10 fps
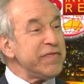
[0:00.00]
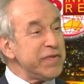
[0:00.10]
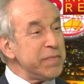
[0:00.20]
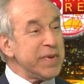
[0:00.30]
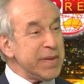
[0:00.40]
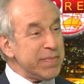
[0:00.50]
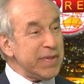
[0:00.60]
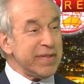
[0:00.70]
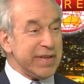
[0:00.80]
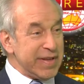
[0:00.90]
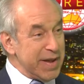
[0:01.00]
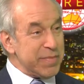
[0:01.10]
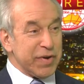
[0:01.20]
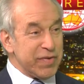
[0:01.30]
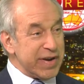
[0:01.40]
few people,
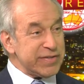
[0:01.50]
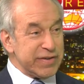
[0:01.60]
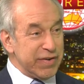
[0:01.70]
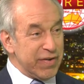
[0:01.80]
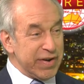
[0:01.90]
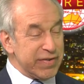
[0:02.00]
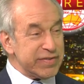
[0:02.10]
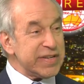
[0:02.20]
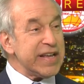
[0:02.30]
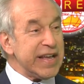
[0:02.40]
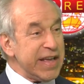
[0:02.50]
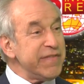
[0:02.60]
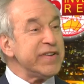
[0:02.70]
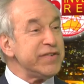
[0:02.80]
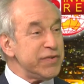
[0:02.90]
immigration lawyers,
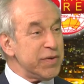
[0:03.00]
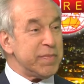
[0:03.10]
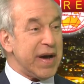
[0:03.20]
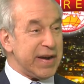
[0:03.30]
even knew about